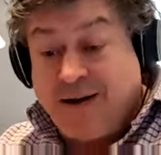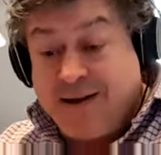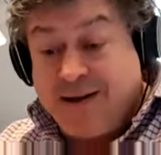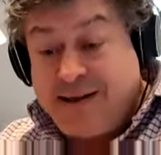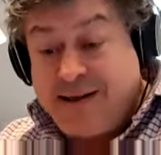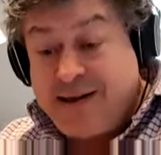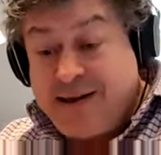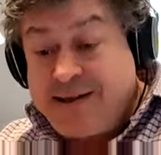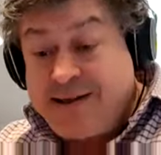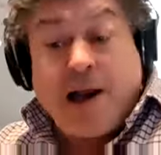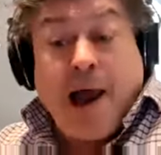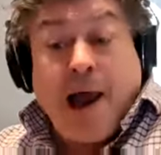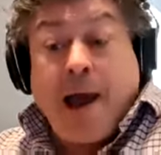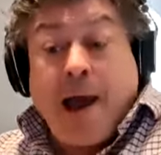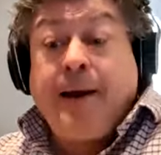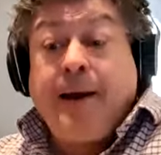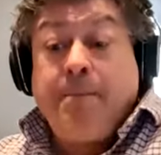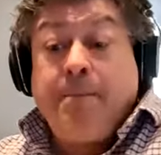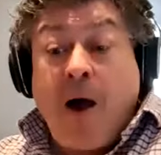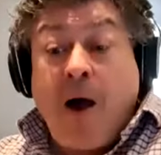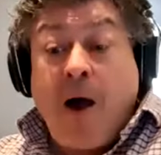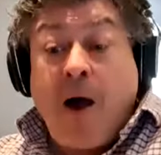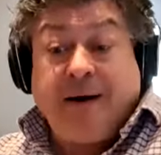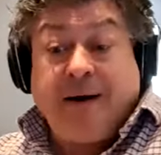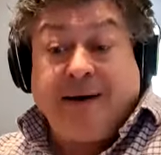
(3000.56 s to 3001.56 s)
is I like
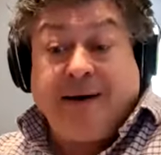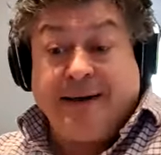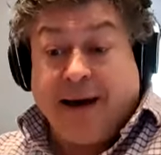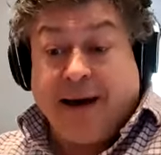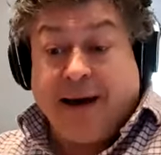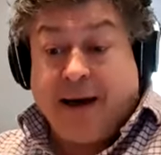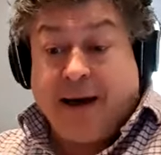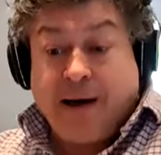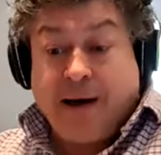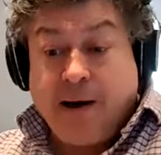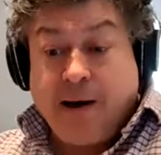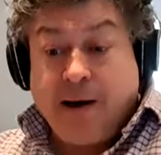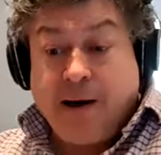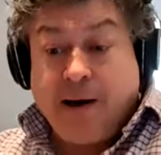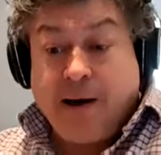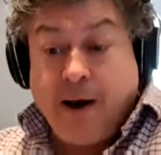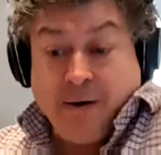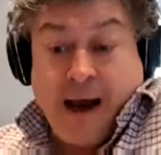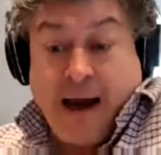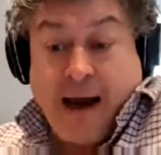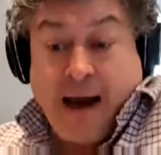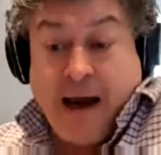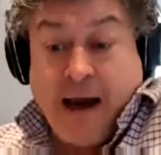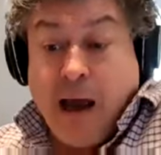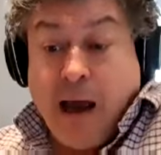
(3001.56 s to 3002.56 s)
marketing.
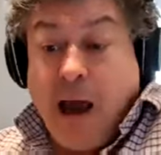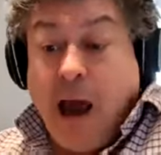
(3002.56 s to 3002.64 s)
Okay,